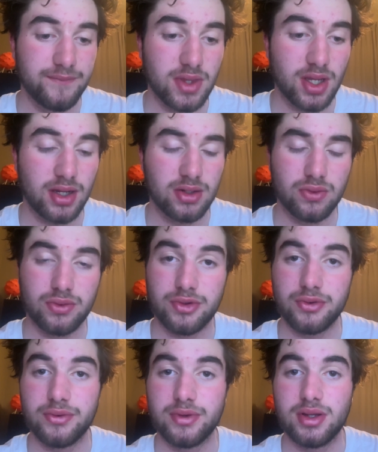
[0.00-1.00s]
I
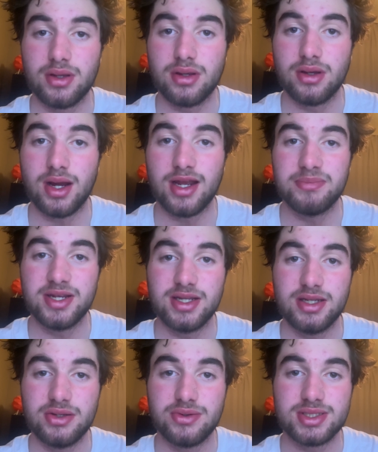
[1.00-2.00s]
ordered IPD
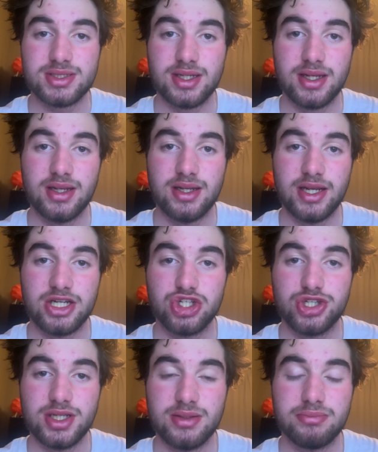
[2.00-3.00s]
USA
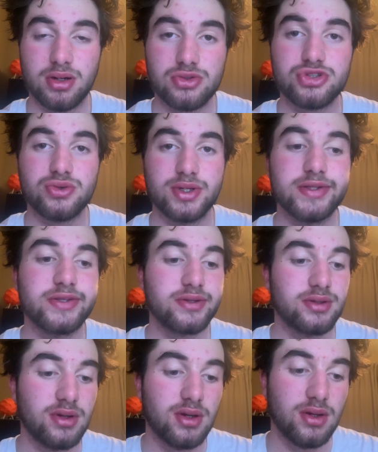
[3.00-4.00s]
HD ball joints.
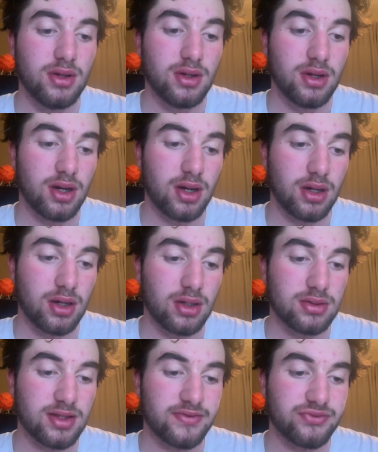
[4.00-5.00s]

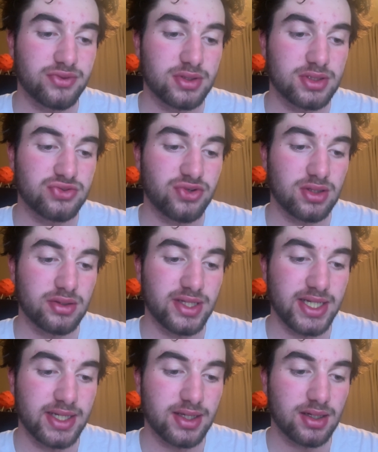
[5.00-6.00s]
Left front strut
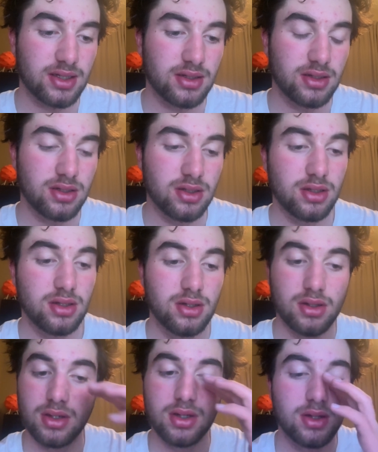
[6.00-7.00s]
leaking,
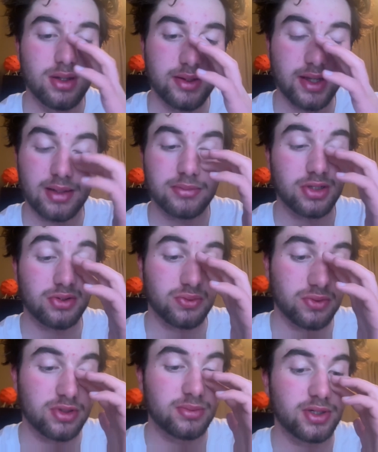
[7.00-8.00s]
that I'm not going to
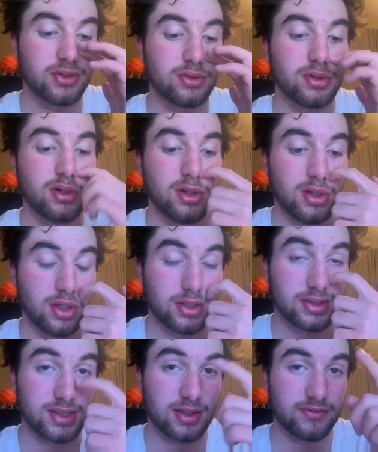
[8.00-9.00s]
worry about
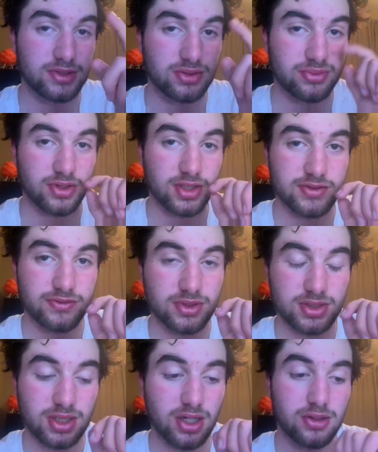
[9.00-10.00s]
because I have a surprise for this
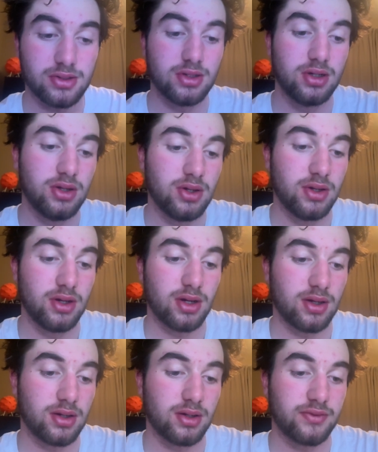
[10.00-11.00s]
car.
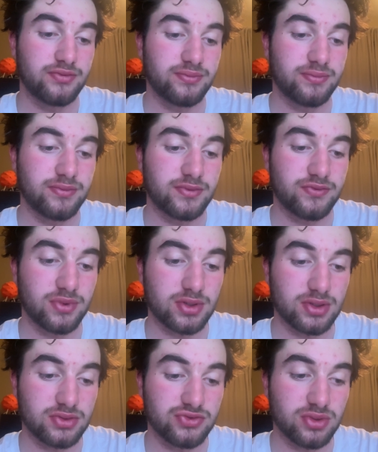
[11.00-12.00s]
Front
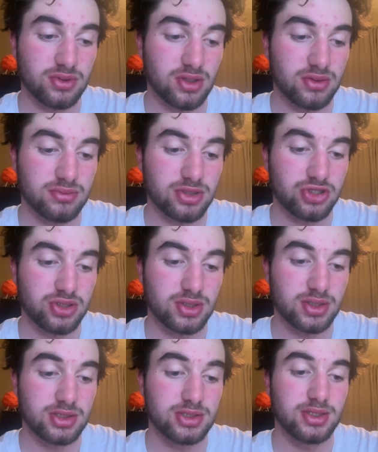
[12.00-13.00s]
control arm
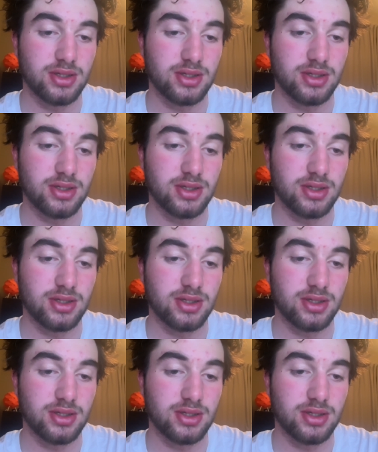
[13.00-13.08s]
bushings,